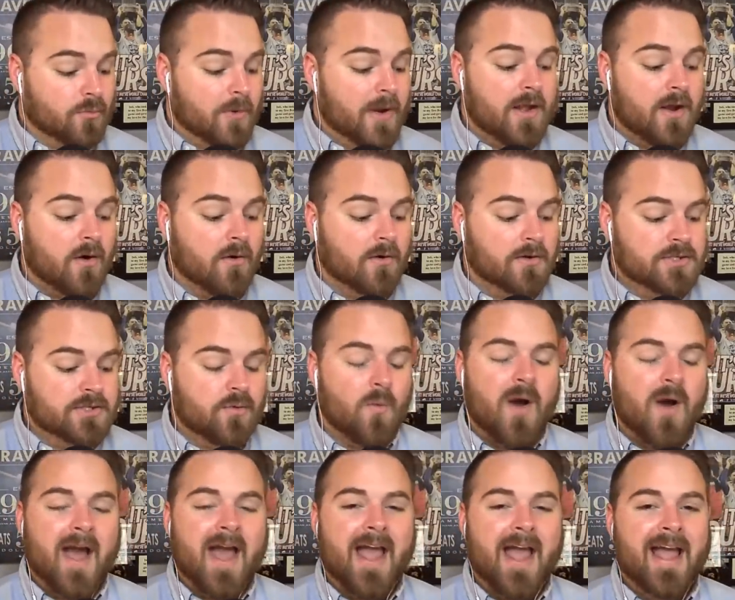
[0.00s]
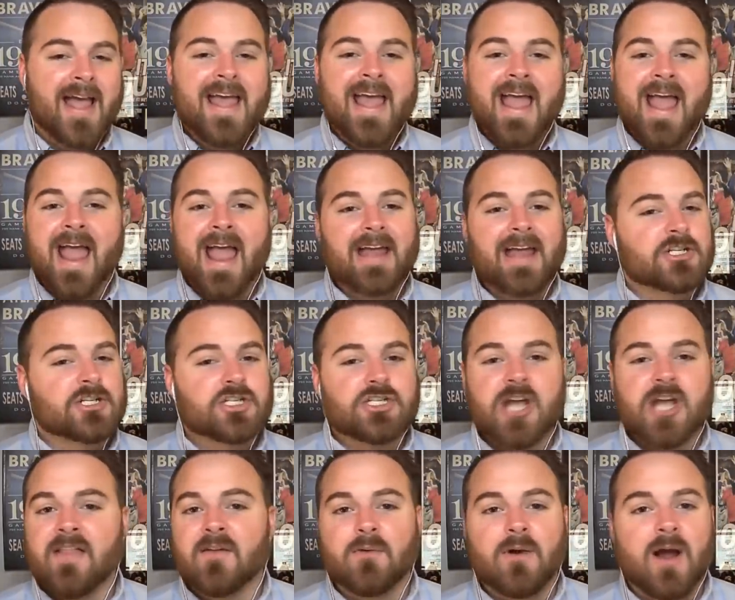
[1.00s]
yards away. It is
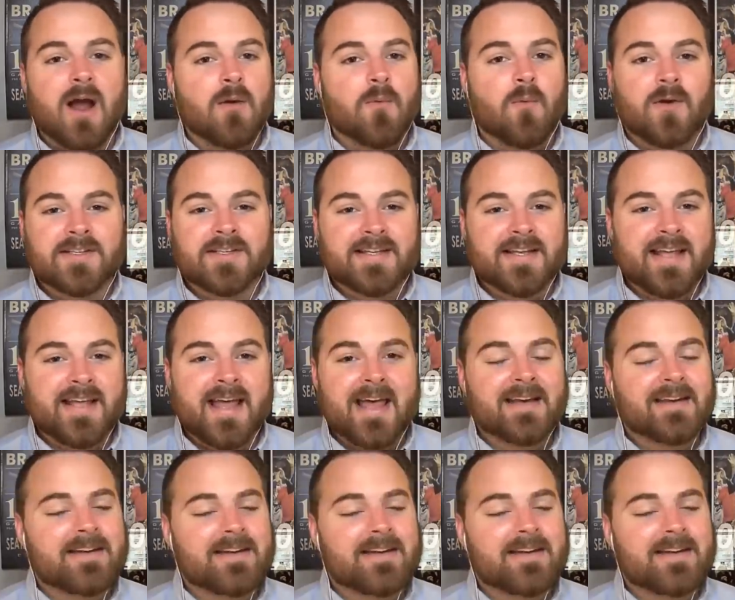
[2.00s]
Jalen Wright once again.